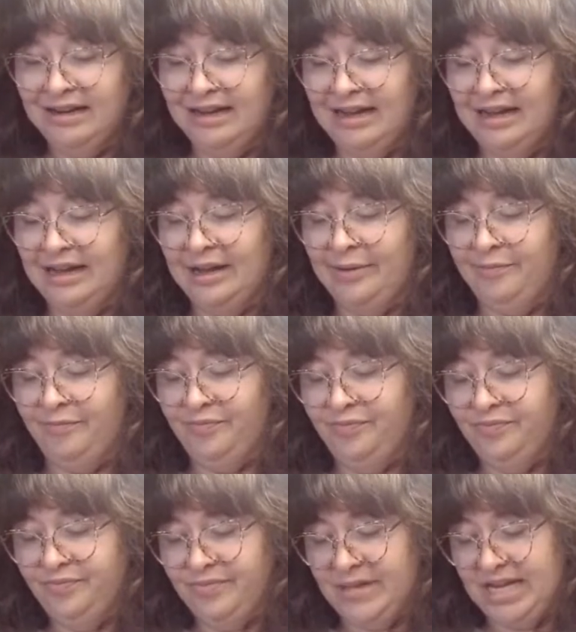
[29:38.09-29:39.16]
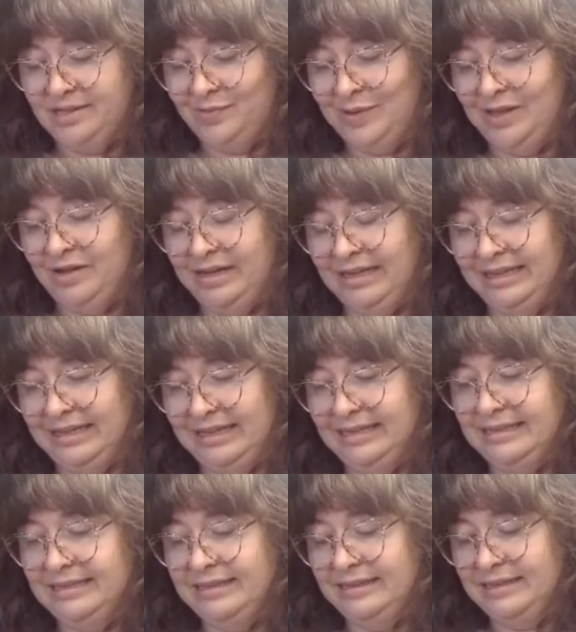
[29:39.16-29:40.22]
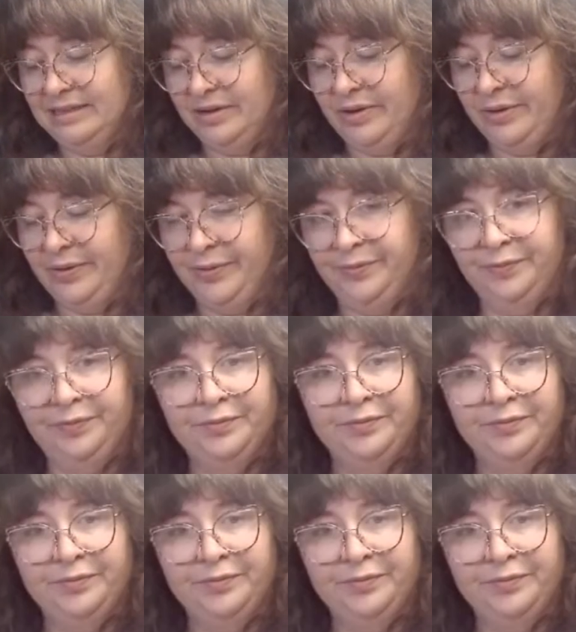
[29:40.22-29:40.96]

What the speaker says: as we look at this. So,